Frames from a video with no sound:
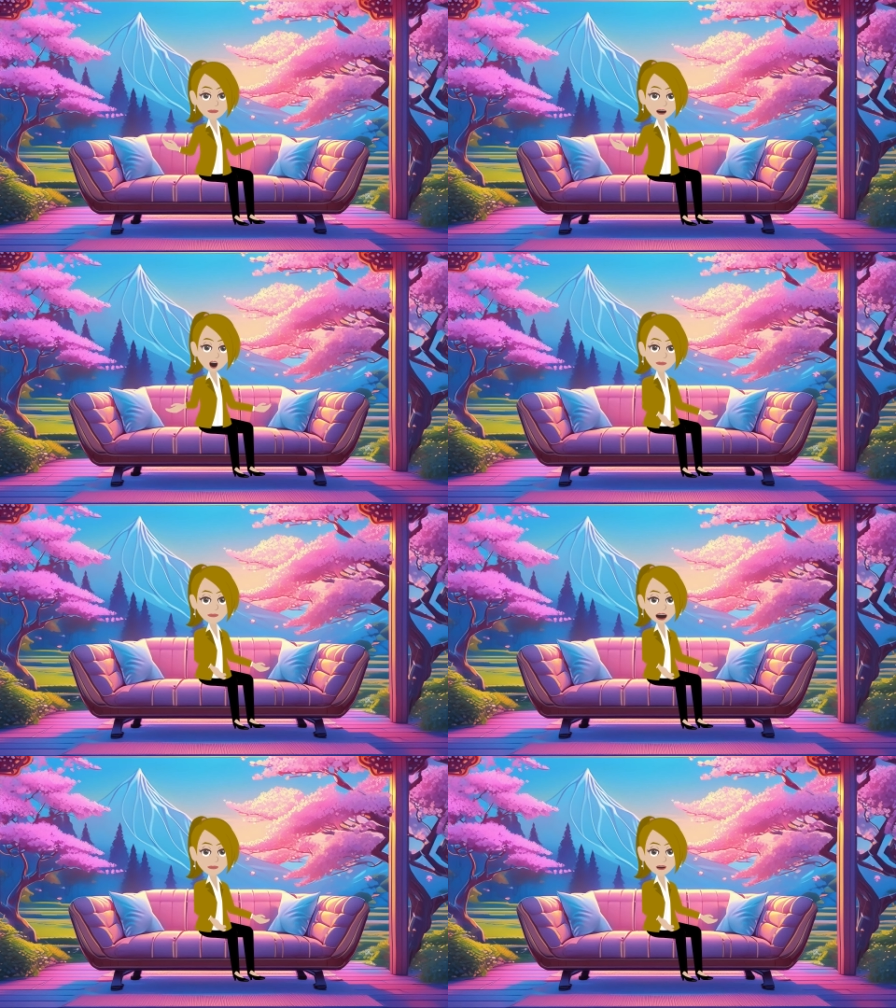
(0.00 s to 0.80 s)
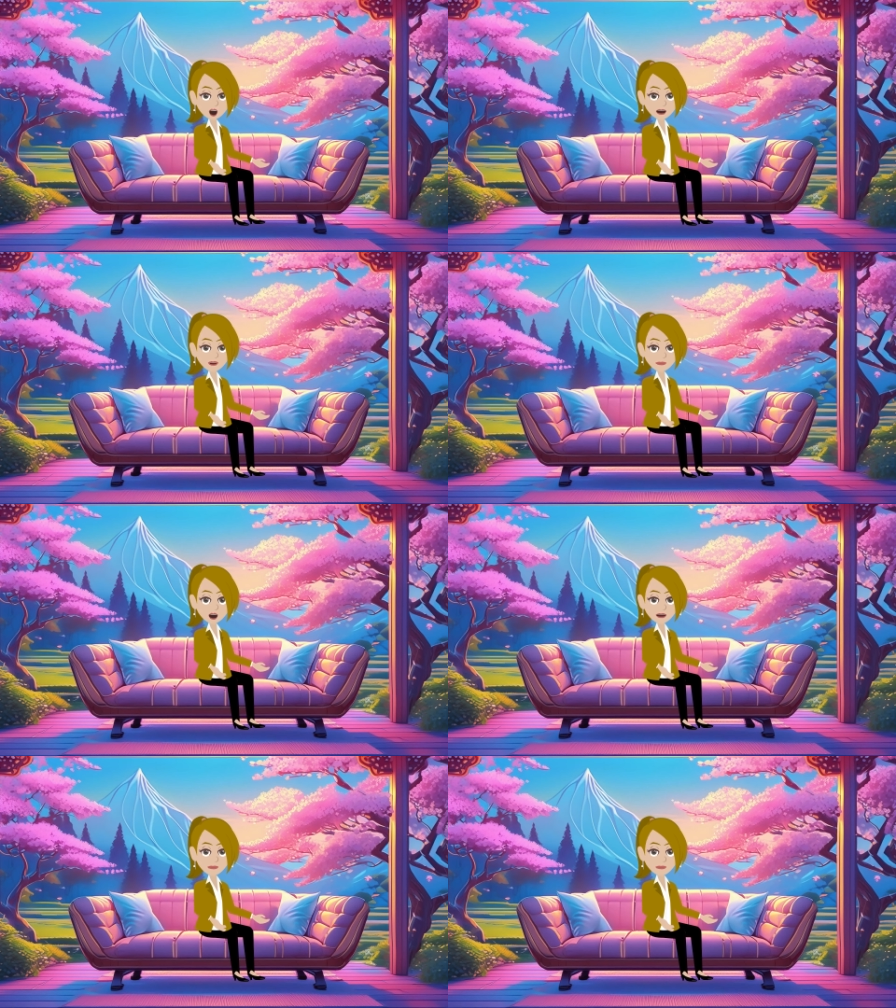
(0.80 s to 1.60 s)
It is good to come
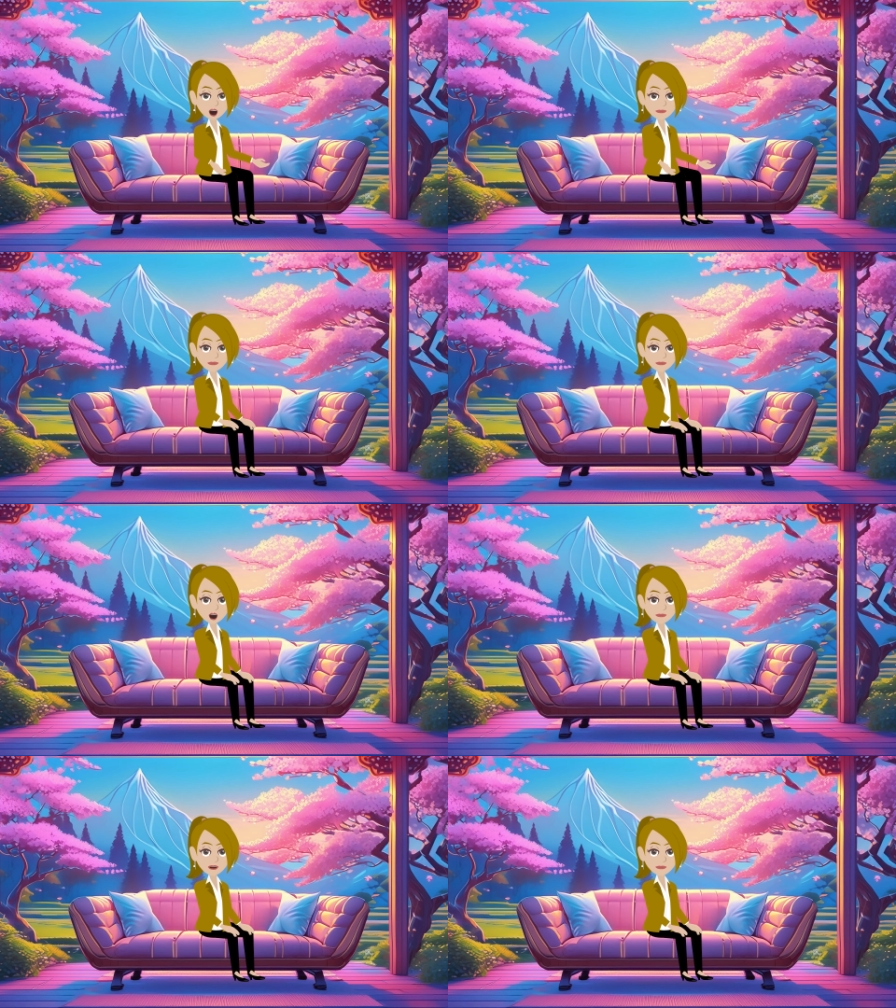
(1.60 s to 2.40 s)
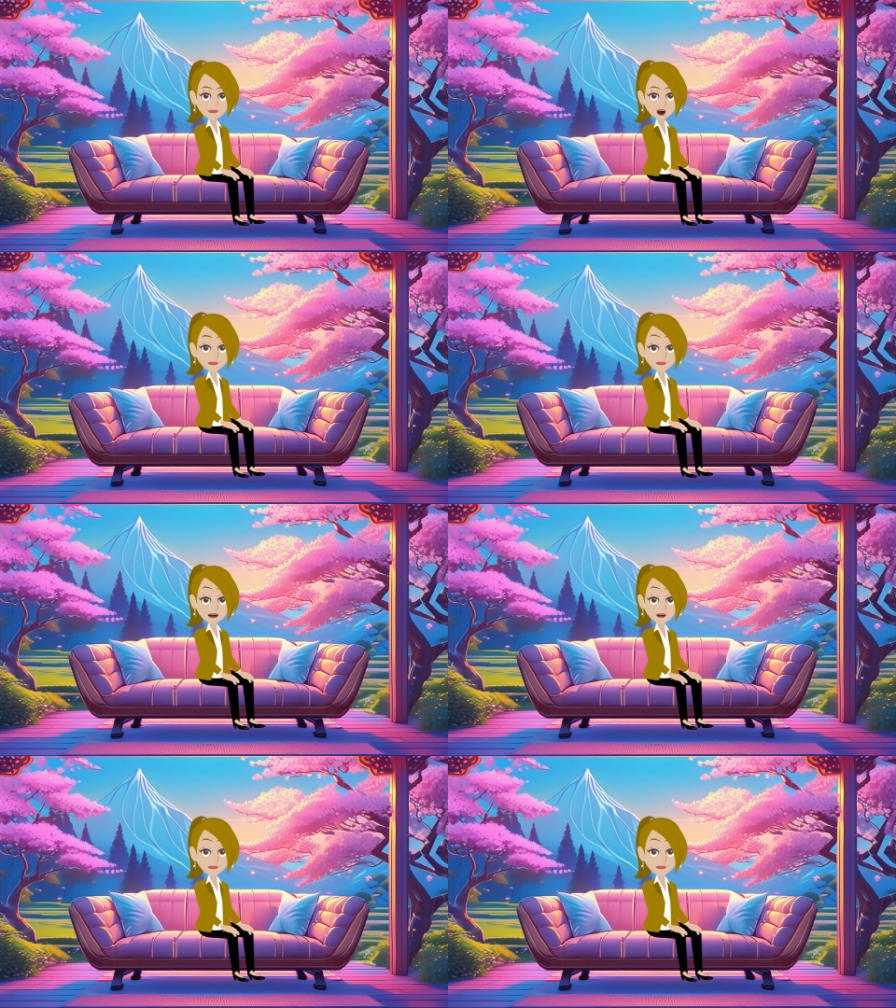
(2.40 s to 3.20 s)
together for the purpose of co
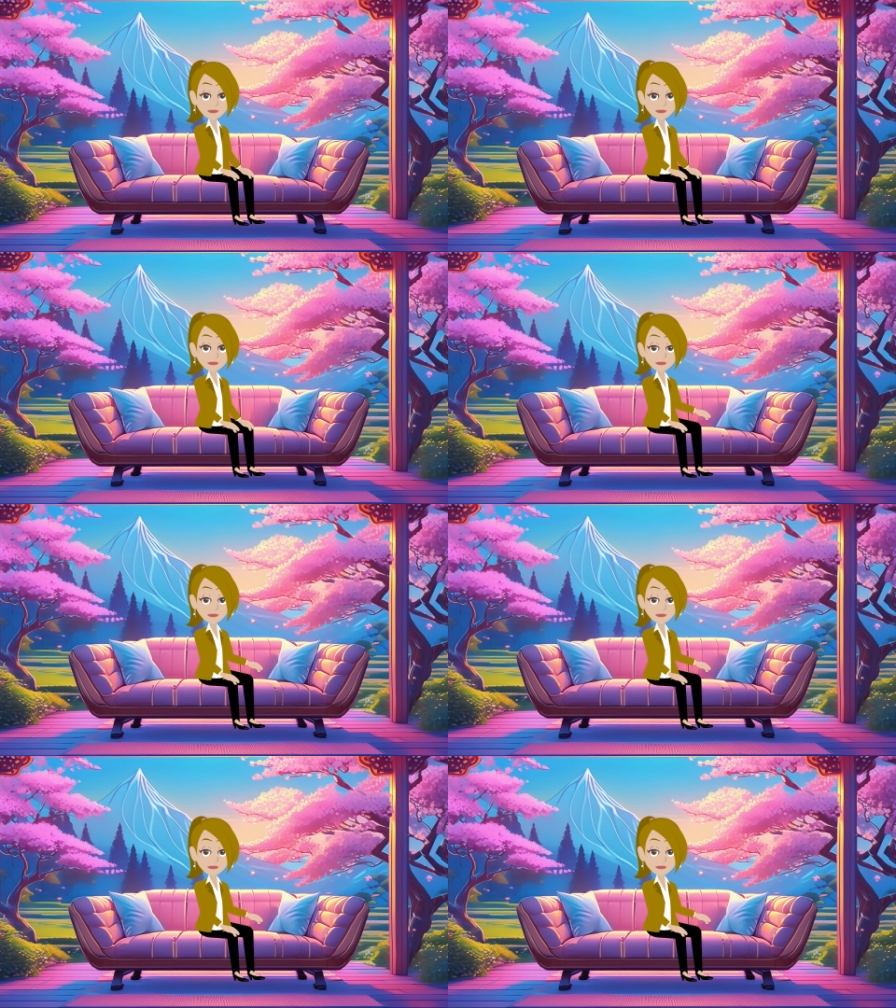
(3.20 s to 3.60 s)
creating.